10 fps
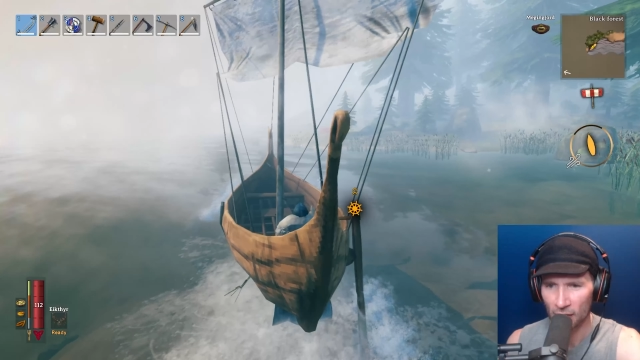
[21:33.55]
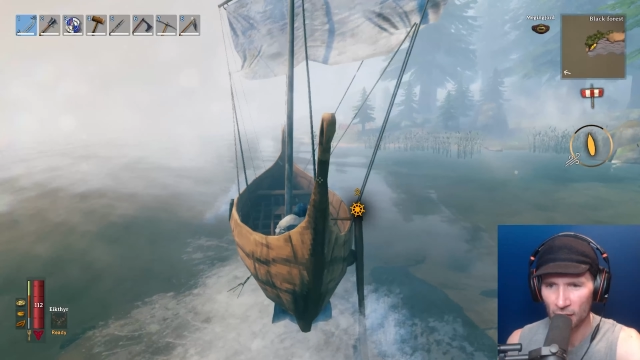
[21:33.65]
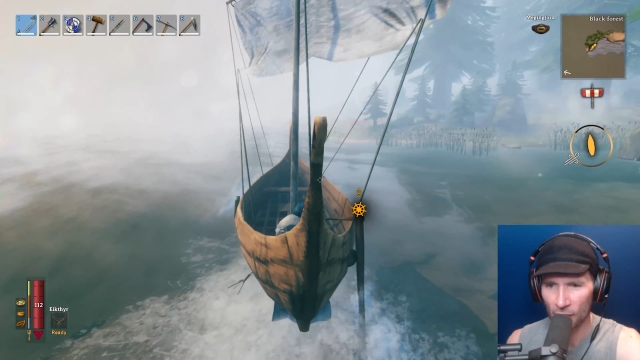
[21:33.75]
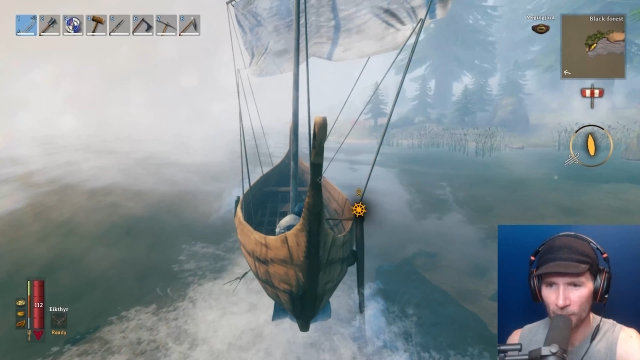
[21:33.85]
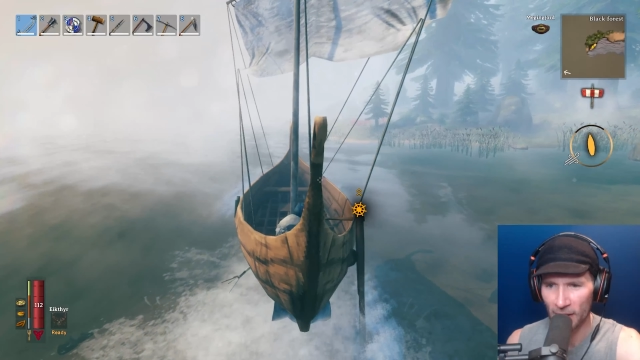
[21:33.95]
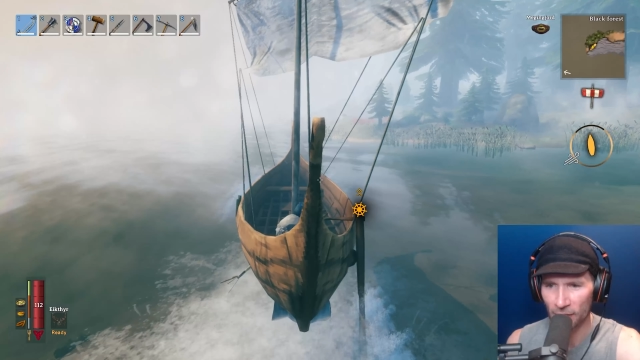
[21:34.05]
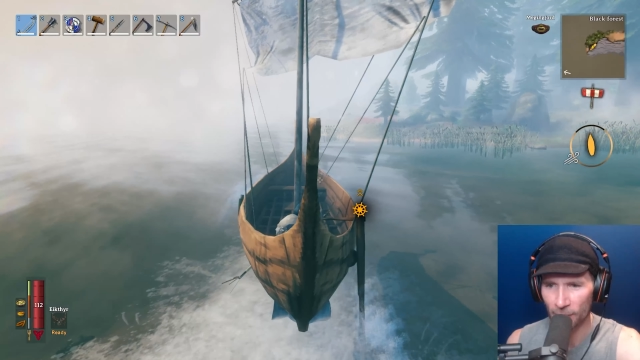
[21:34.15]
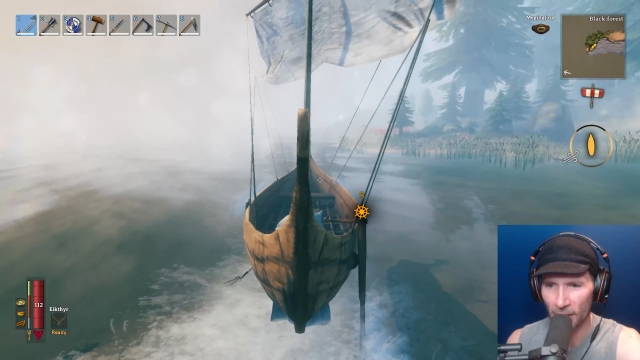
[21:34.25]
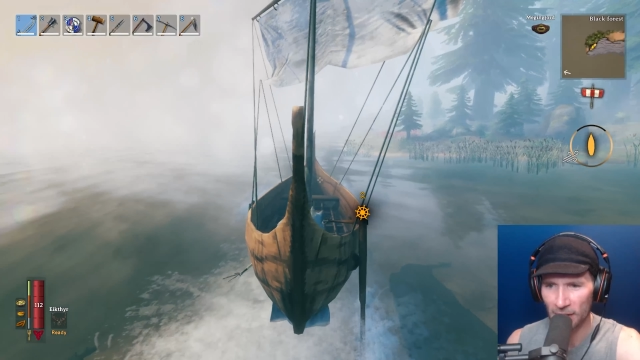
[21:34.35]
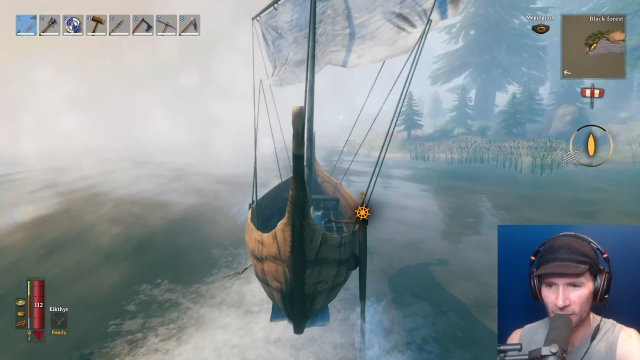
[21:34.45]
Oh man, there
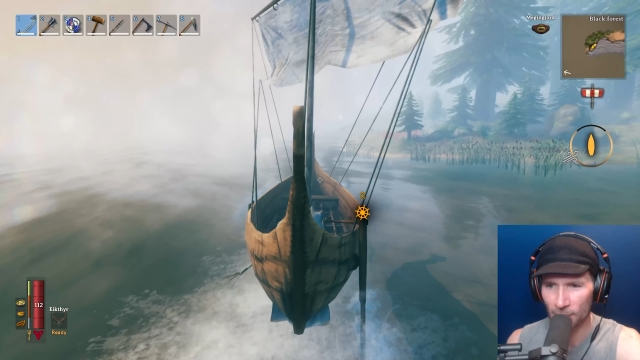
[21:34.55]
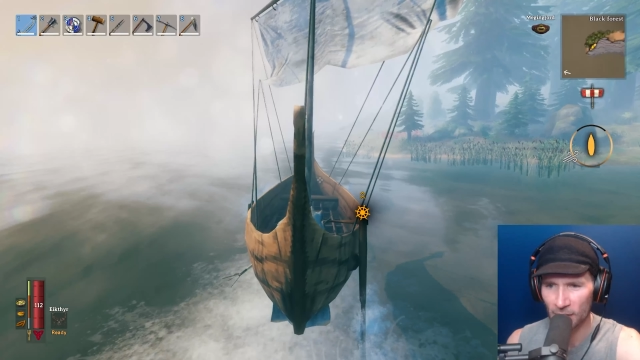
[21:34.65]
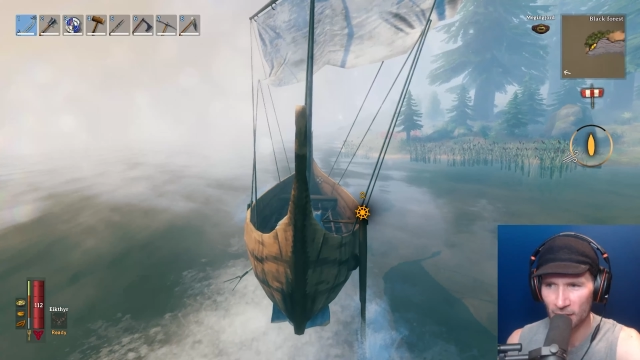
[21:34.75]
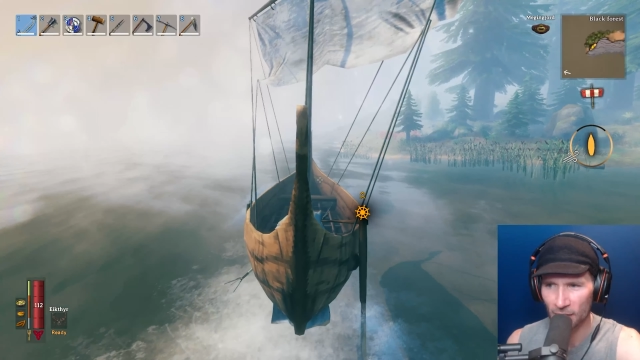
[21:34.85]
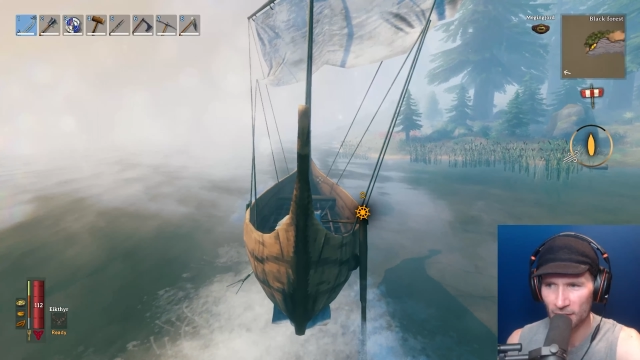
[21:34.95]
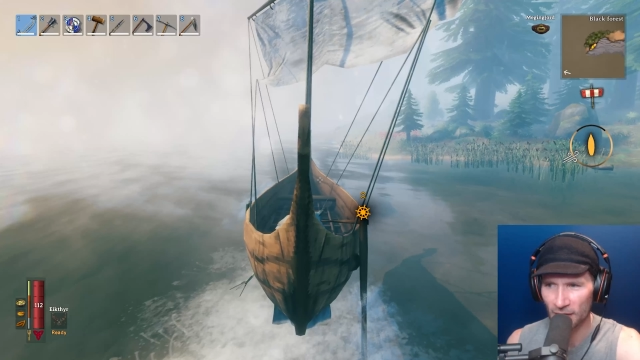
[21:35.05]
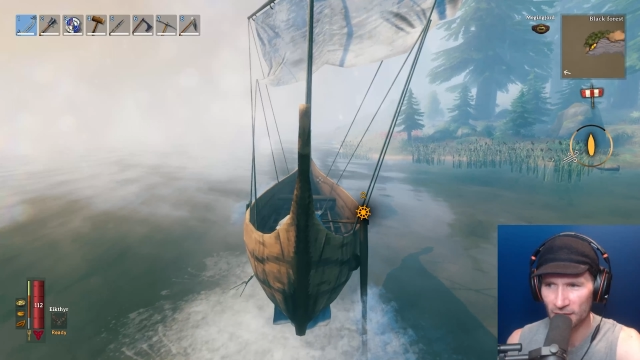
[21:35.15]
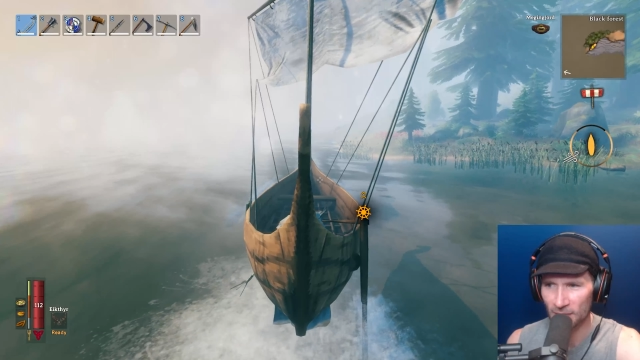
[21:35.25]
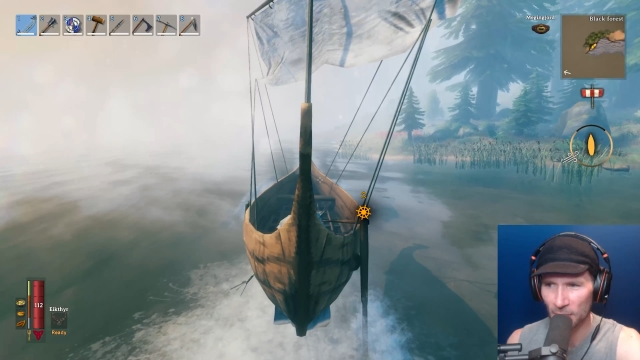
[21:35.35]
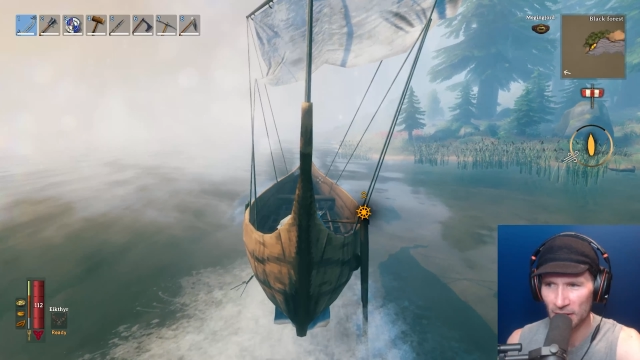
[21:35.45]
might even be, or is that
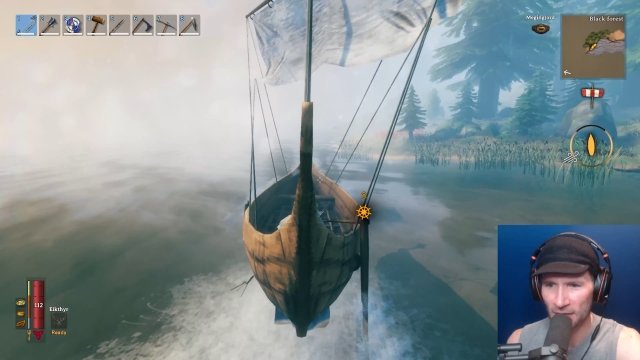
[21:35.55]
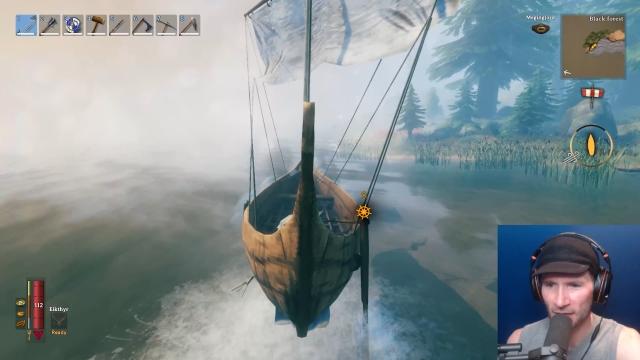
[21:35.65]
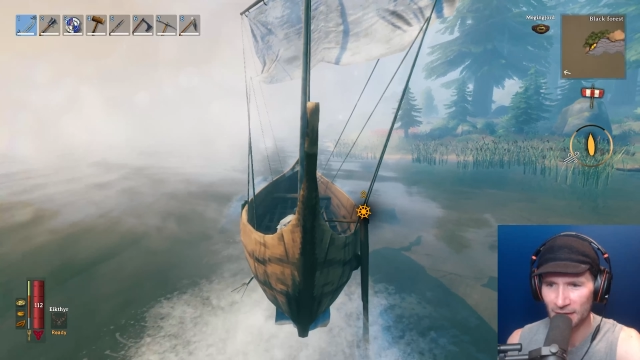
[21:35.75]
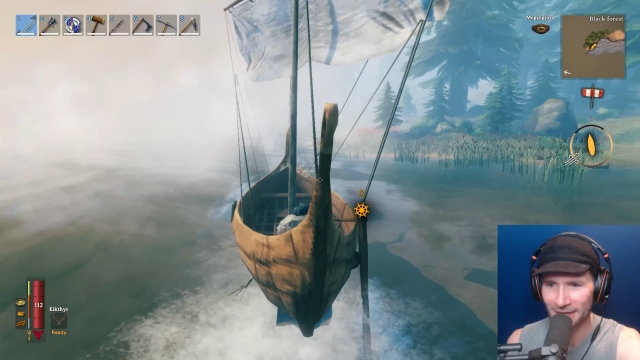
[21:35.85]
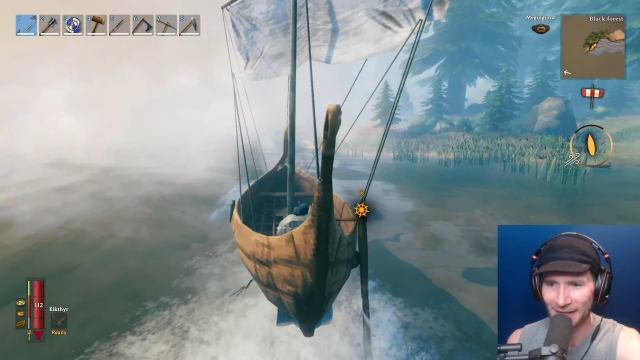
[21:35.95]
just plains again?